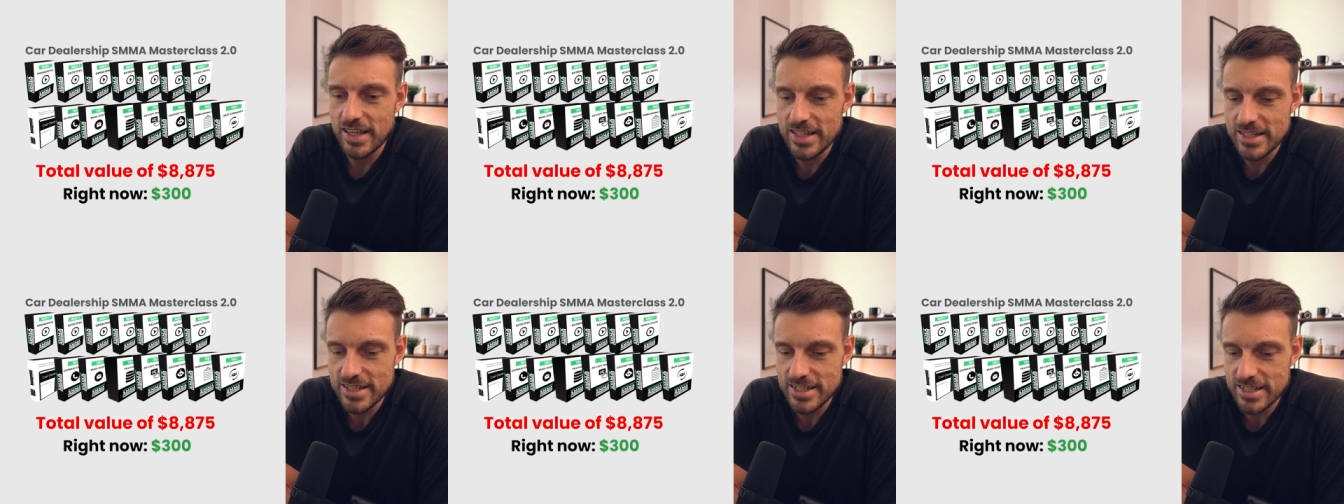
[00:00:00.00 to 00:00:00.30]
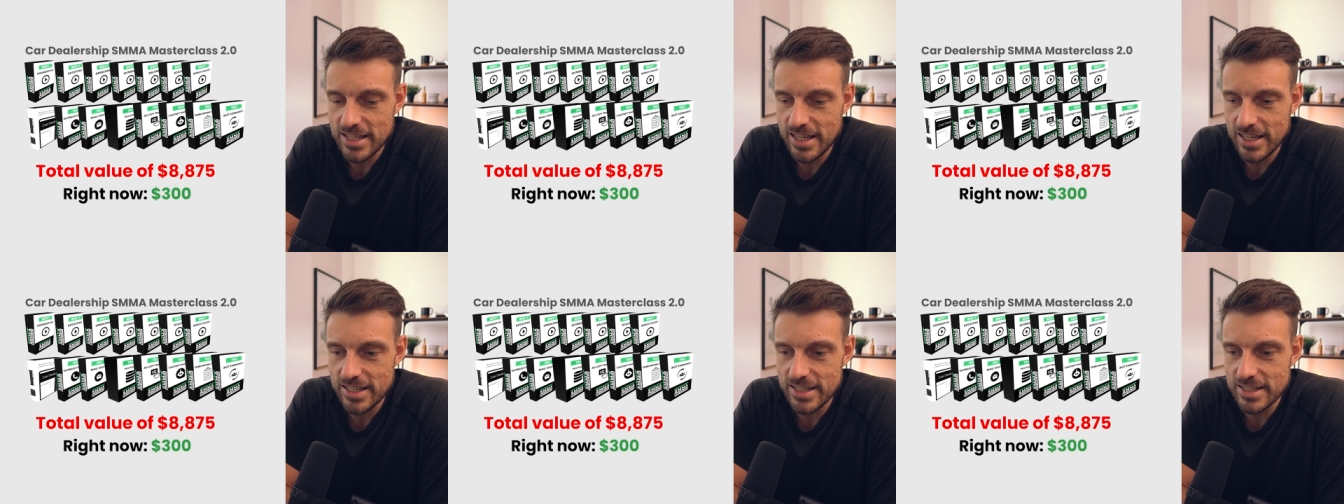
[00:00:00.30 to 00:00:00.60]

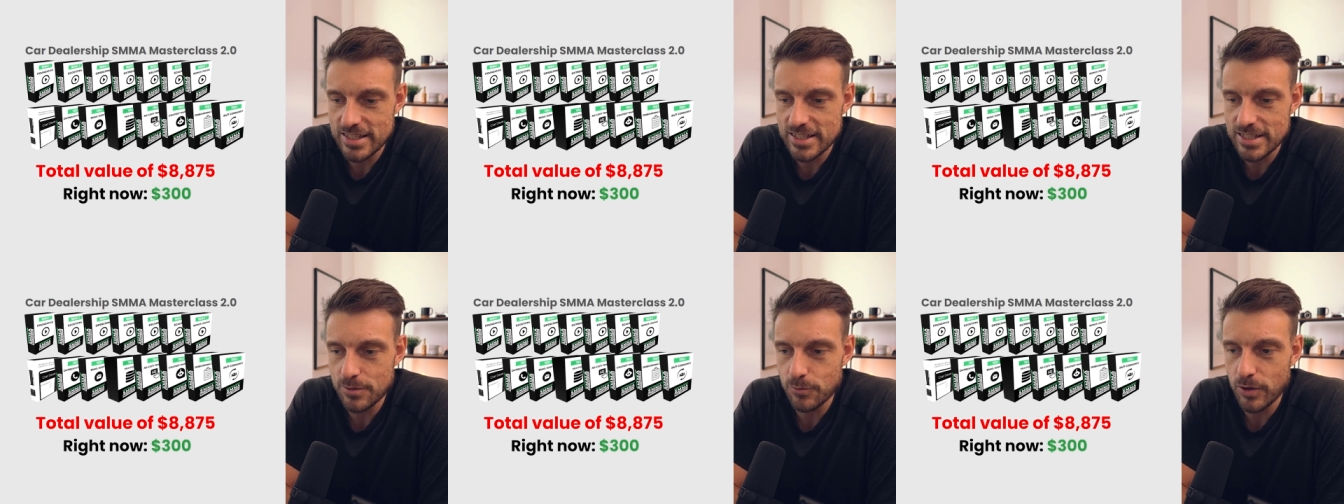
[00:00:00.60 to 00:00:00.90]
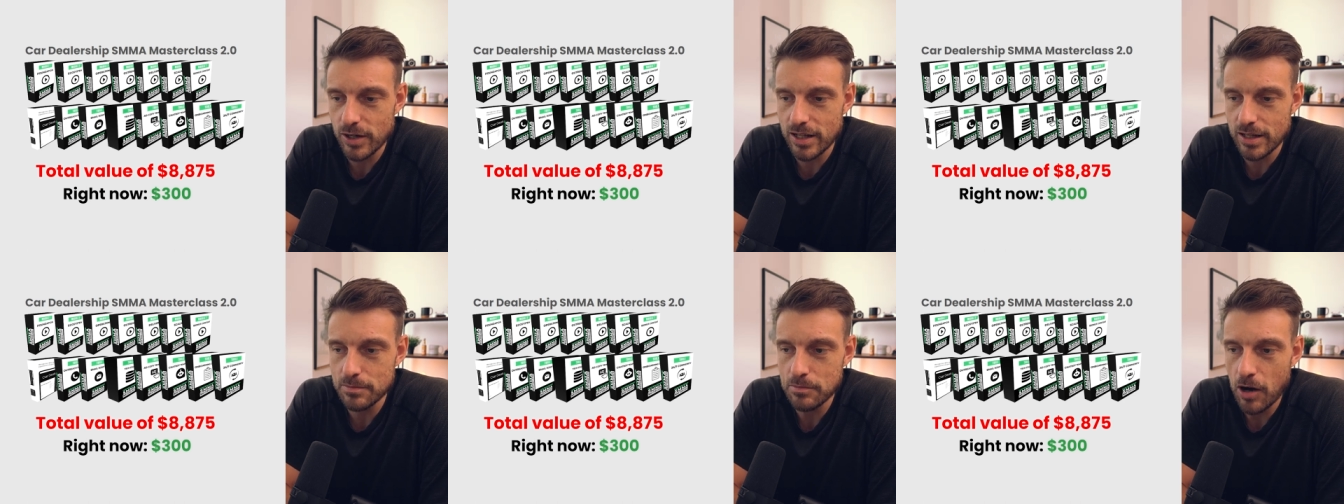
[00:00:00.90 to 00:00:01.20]
It's it's
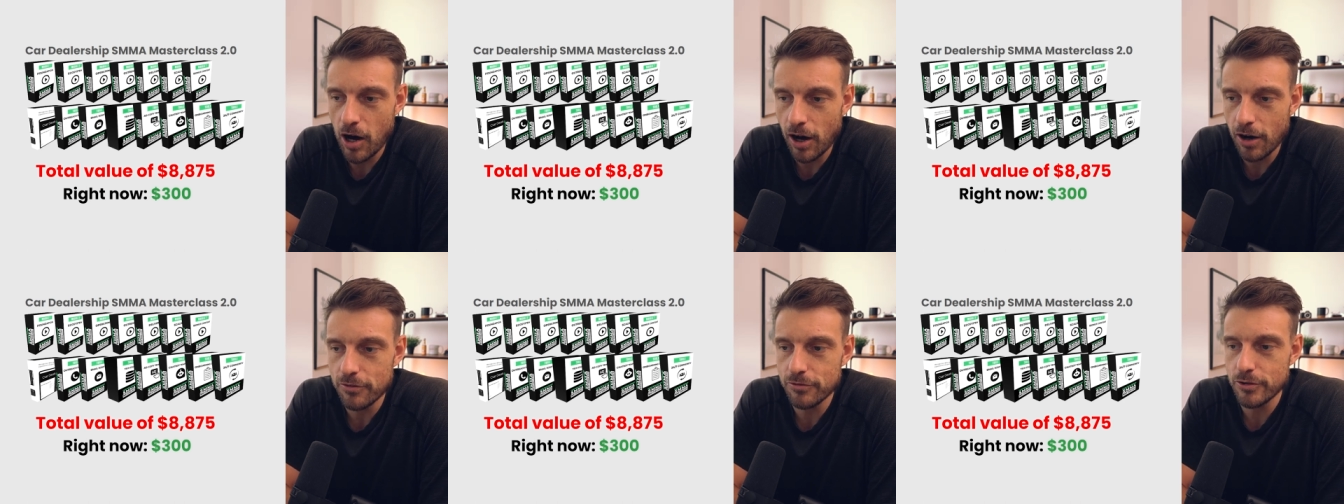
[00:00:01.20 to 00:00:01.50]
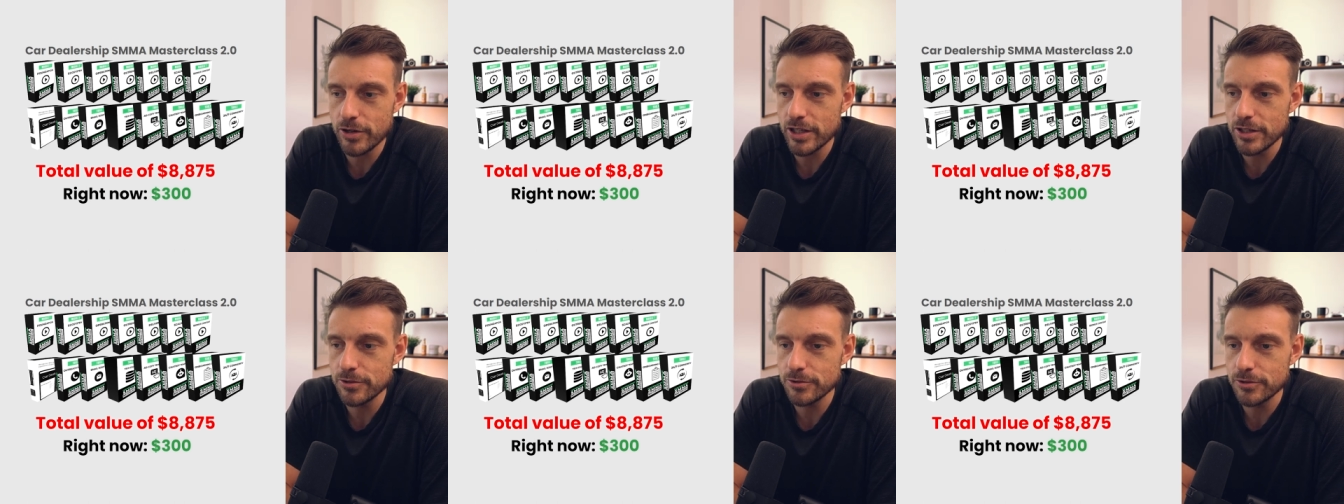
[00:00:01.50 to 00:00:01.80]
what I'm
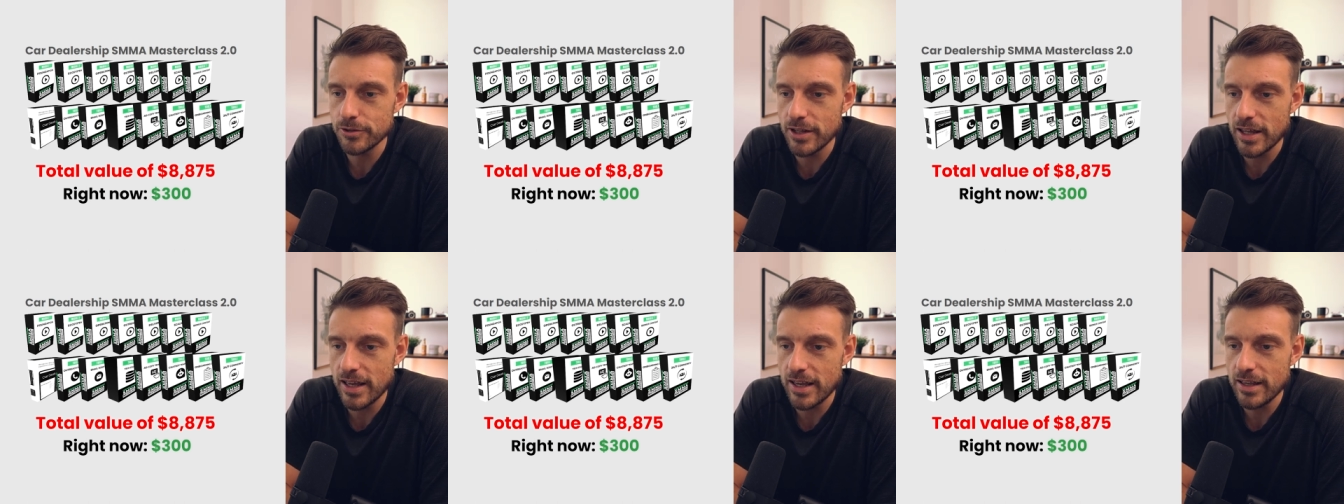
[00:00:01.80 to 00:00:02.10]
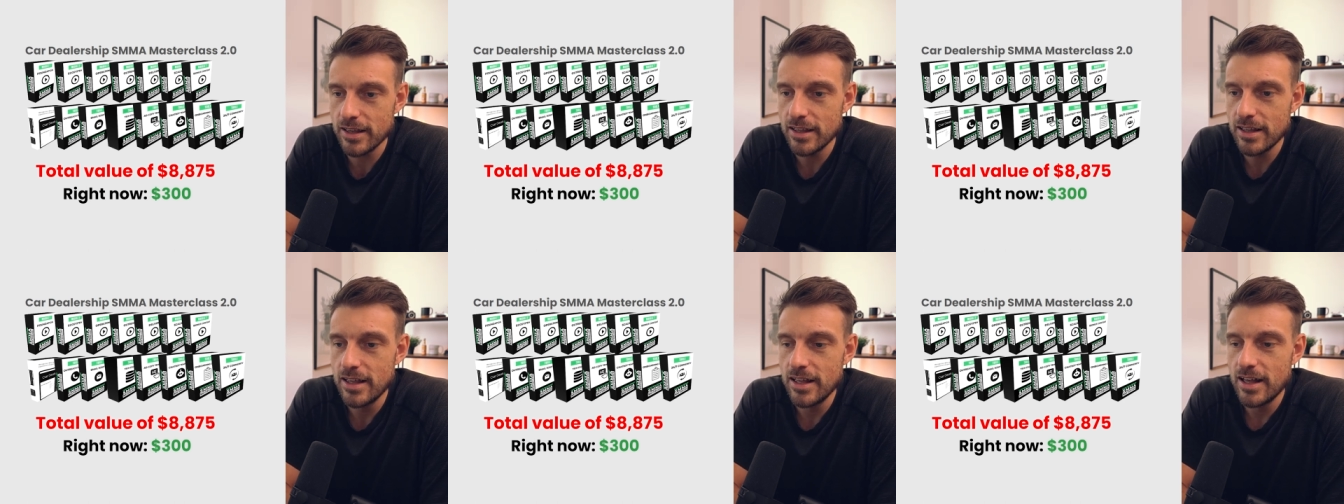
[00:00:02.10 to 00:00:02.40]
offering you
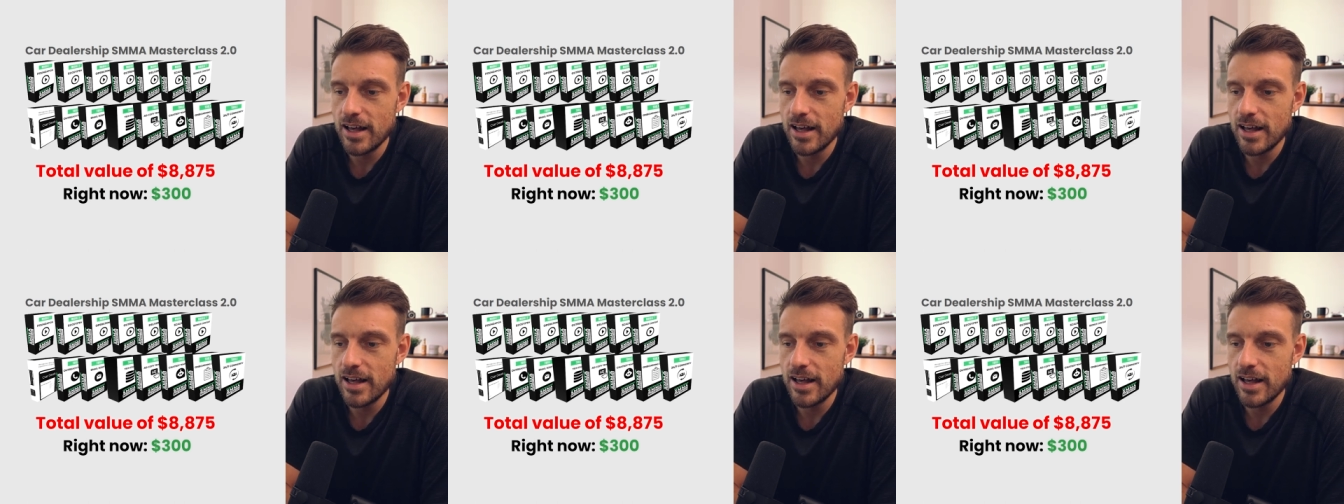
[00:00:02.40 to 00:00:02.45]
today.